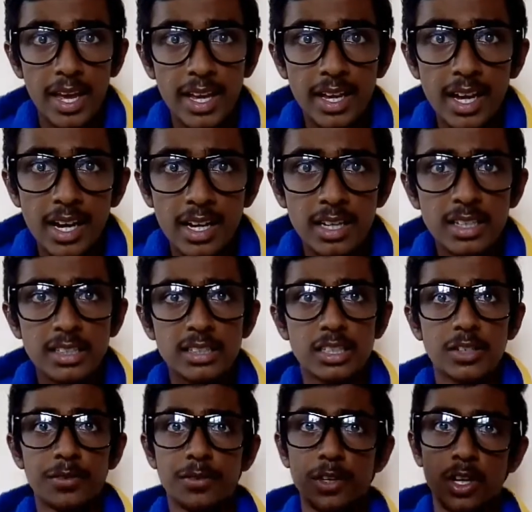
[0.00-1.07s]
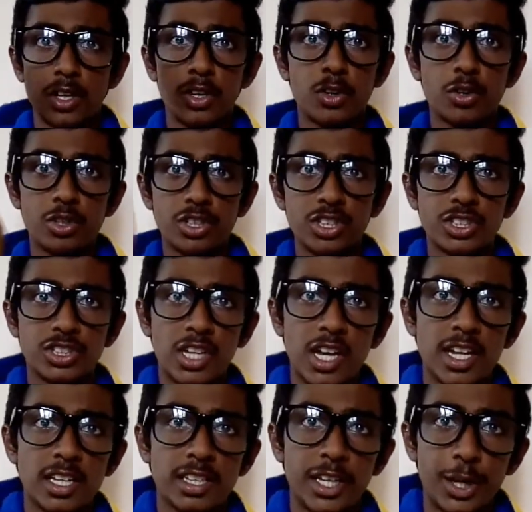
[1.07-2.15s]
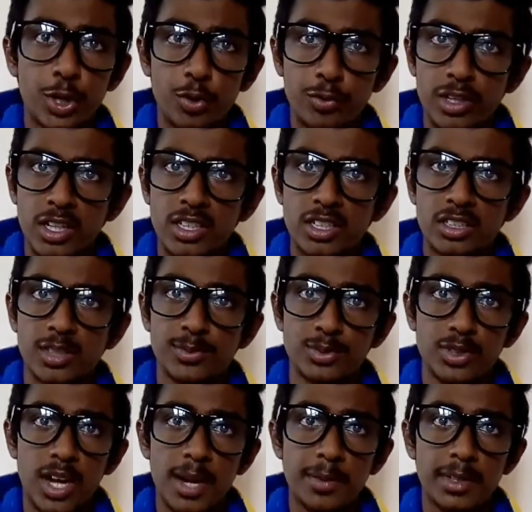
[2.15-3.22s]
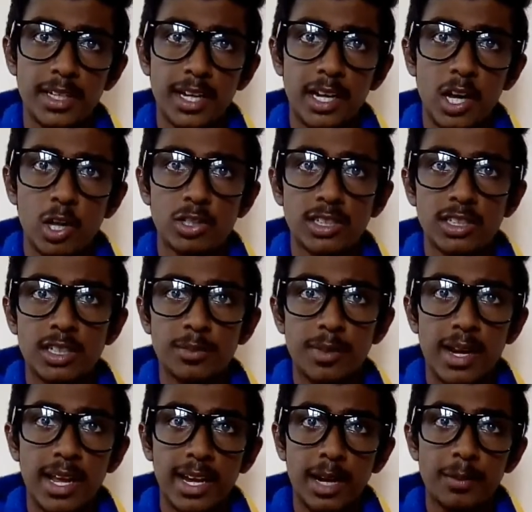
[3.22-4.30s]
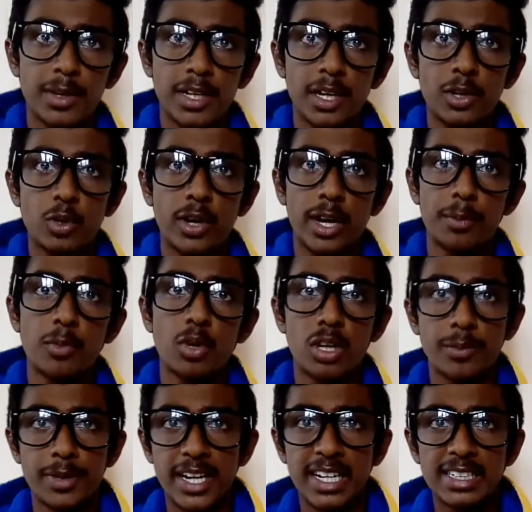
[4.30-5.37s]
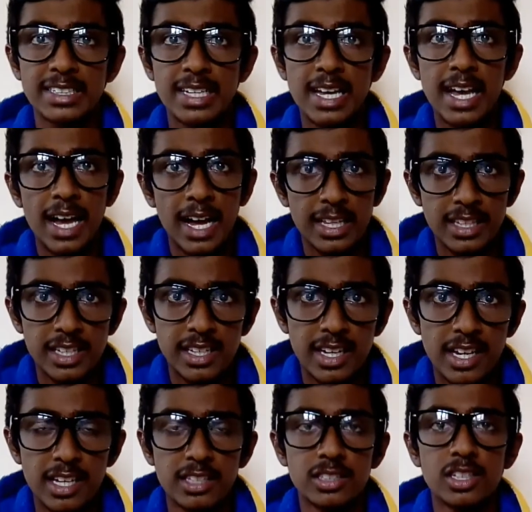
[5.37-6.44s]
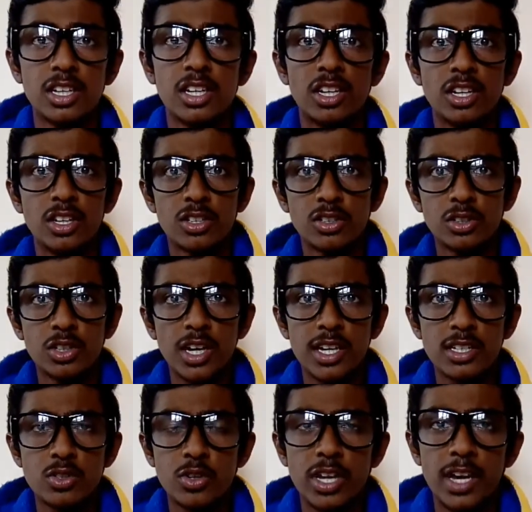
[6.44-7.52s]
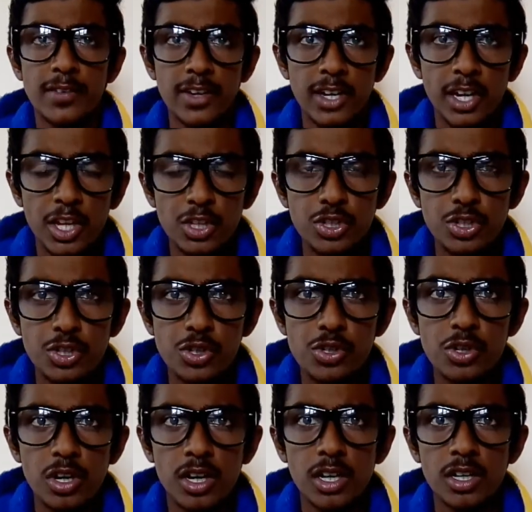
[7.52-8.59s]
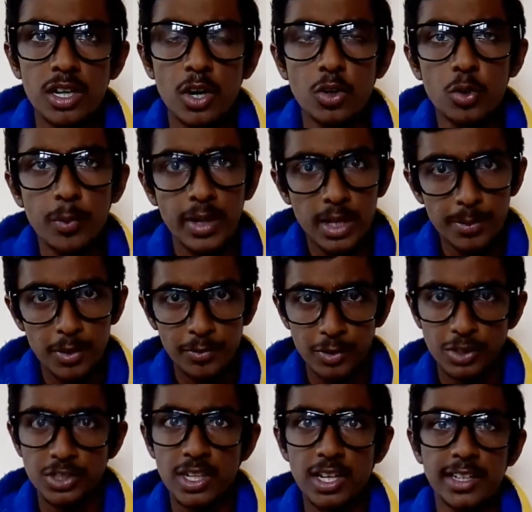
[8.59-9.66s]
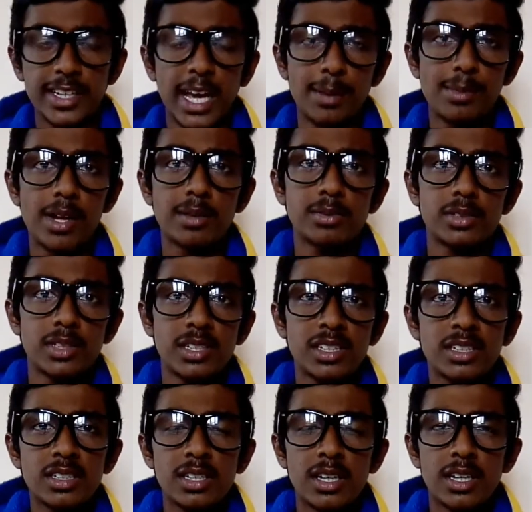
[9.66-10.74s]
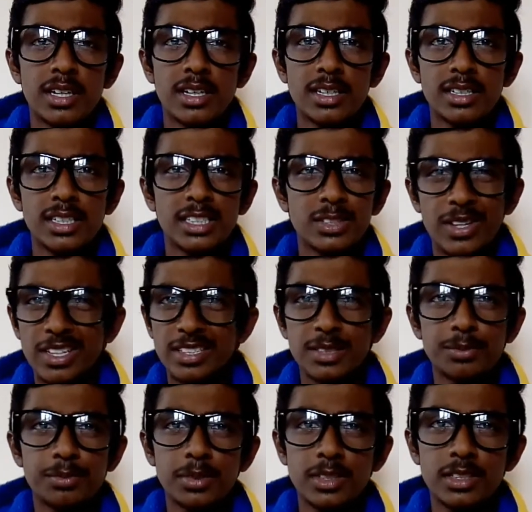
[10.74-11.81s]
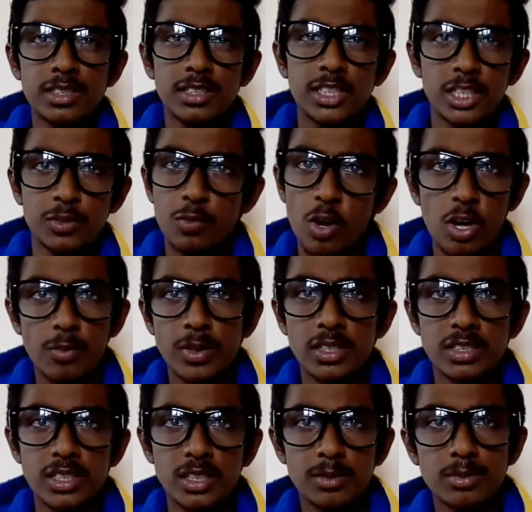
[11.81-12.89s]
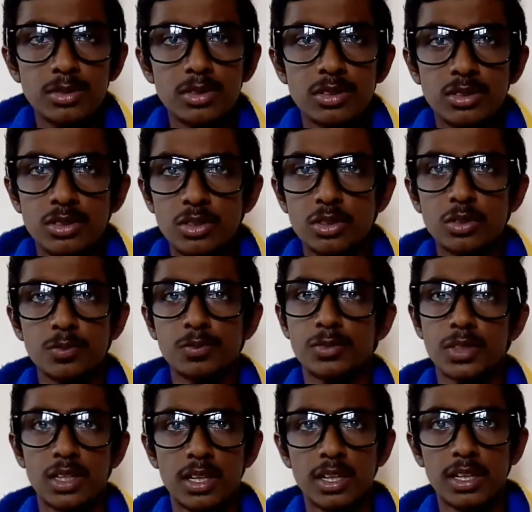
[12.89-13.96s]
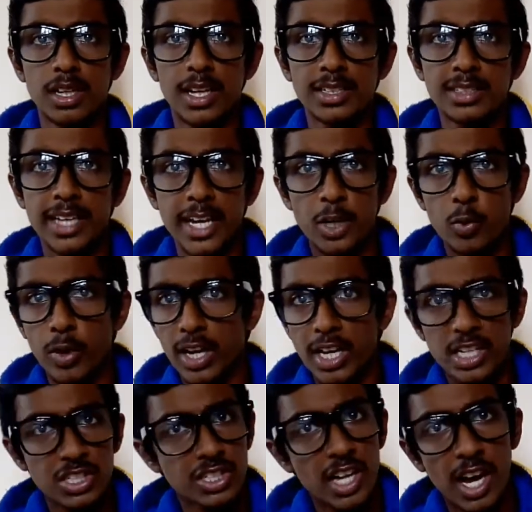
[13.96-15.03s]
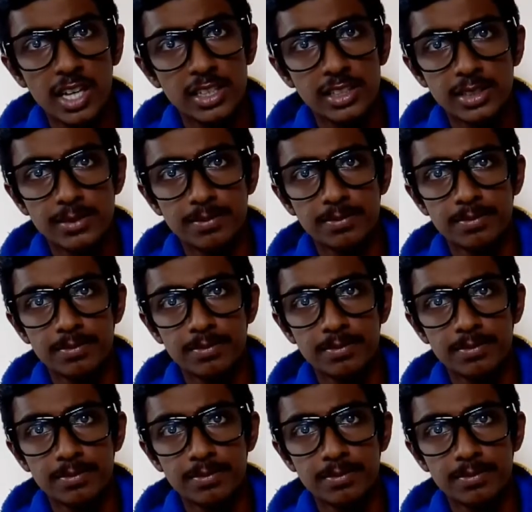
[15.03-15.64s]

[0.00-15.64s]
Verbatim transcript: Hey guys, if you are new to this channel, then don't forget the subscribe button and also the bell icon button to get more updates at the earliest. So guys, today I will teach you how to make a professional time-lapse scene. It's very simple, just follow my steps. So let's get quickly started.